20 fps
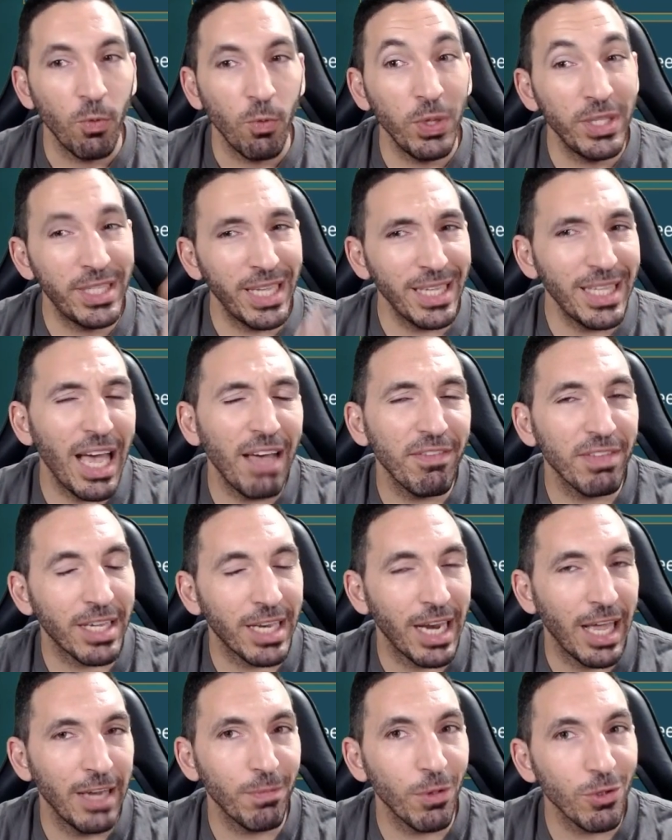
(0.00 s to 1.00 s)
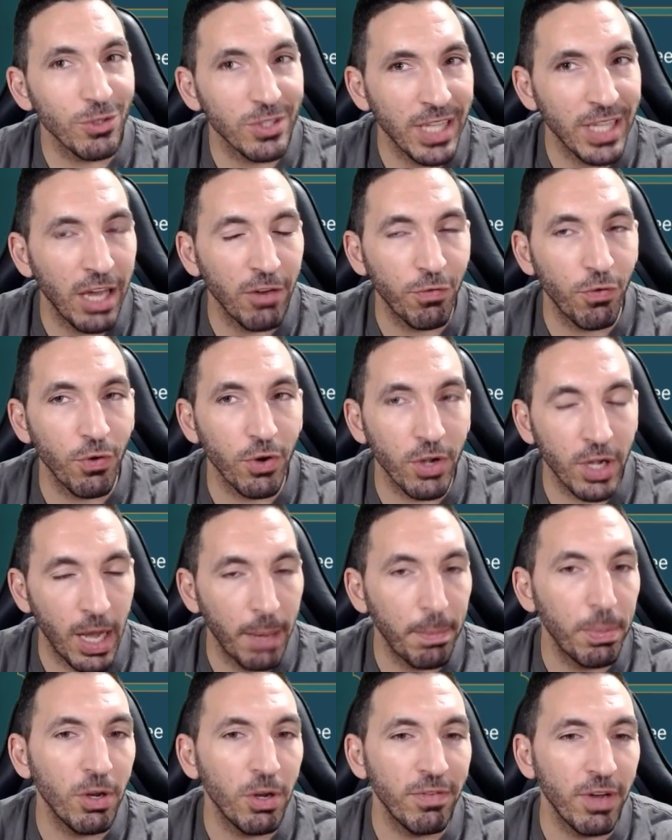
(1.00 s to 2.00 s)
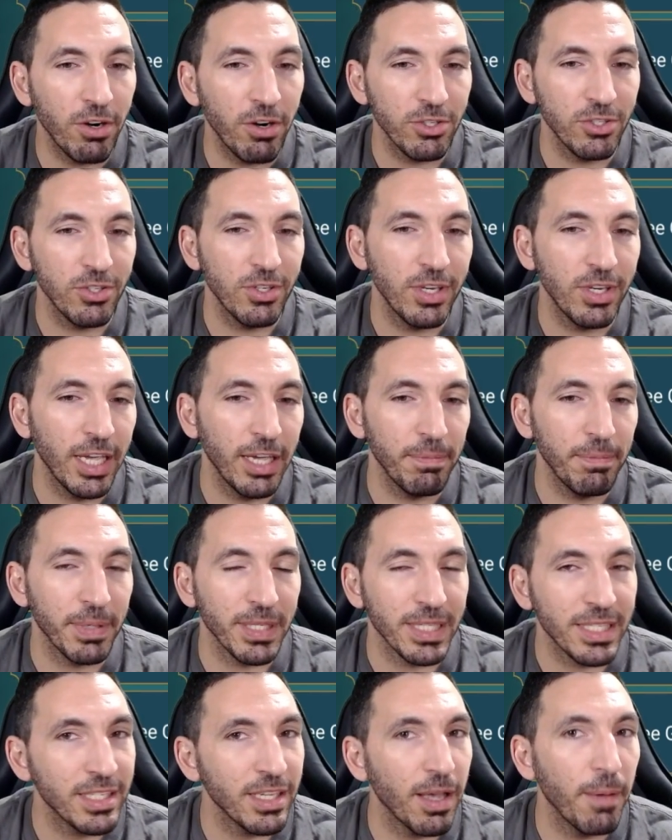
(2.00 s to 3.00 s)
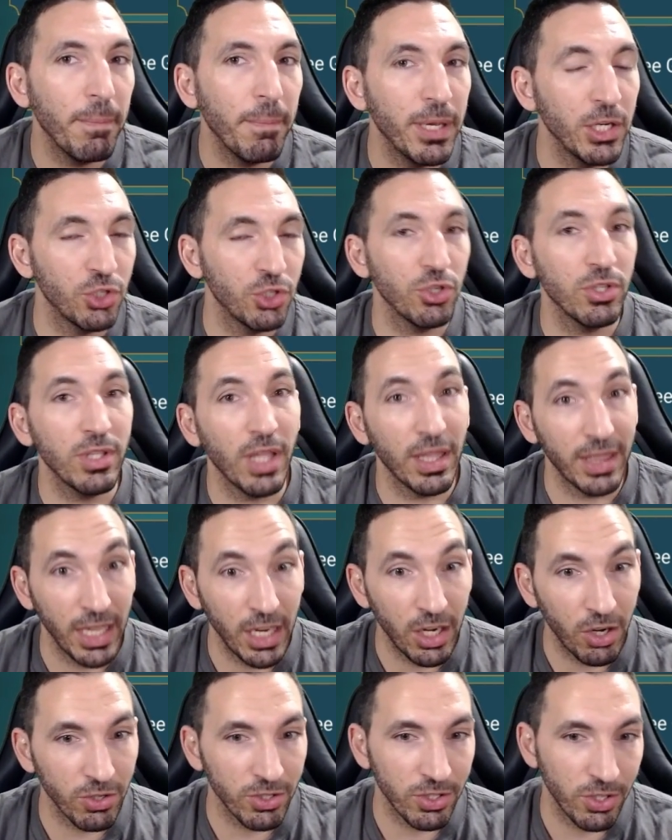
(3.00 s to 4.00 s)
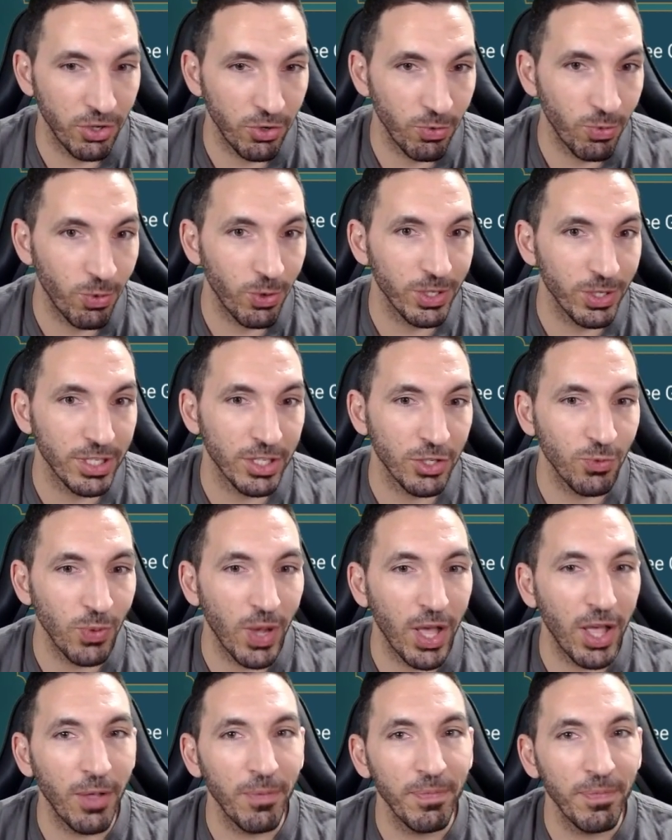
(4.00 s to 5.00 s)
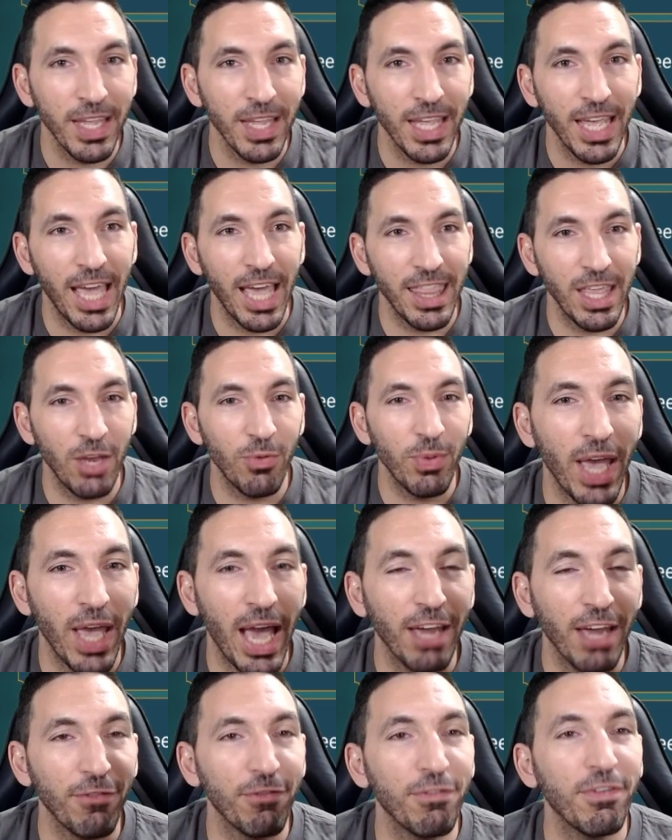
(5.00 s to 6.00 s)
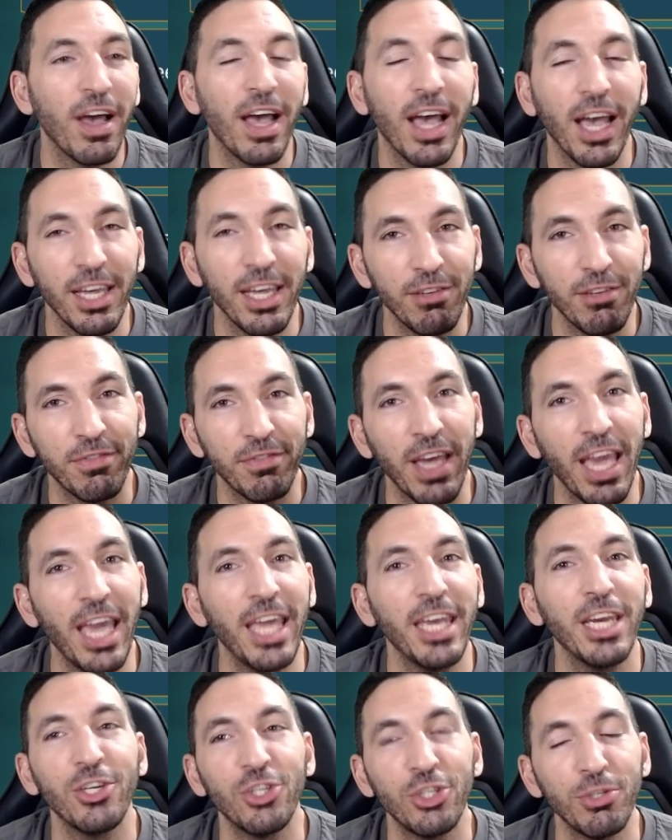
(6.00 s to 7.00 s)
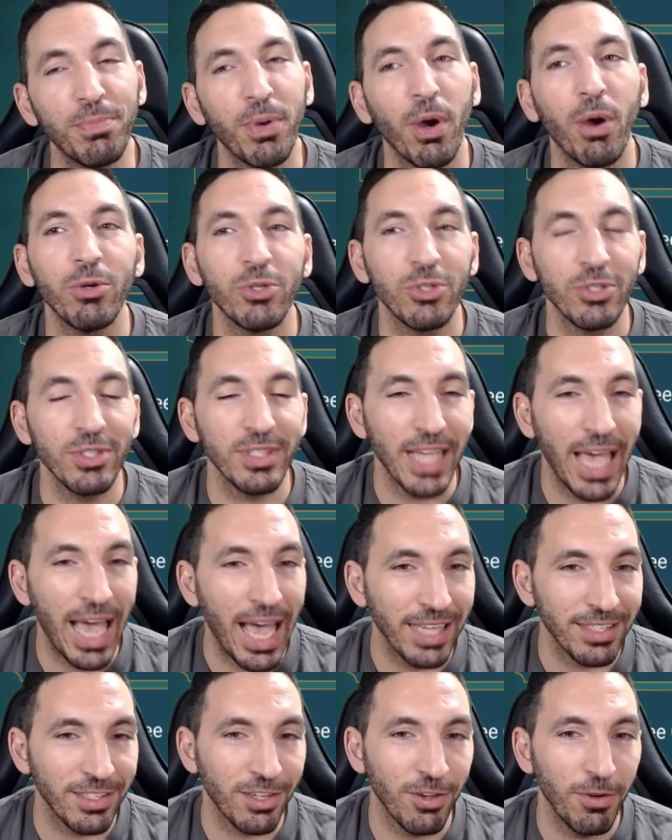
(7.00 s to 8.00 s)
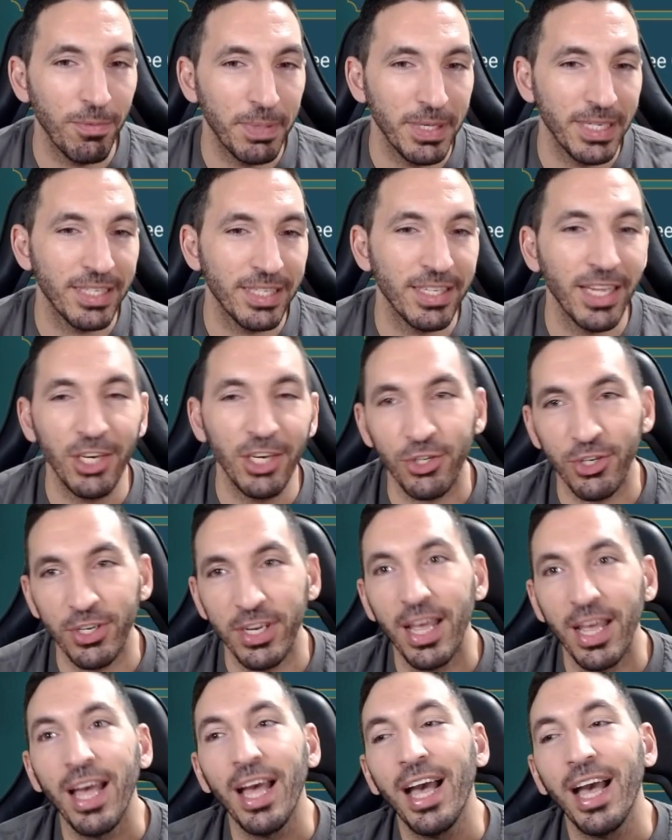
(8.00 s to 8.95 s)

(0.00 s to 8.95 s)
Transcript: We did have the clan boss down for a couple of hours today, but some mentioned that they lost the rewards as well. And had five energy potions as compensation.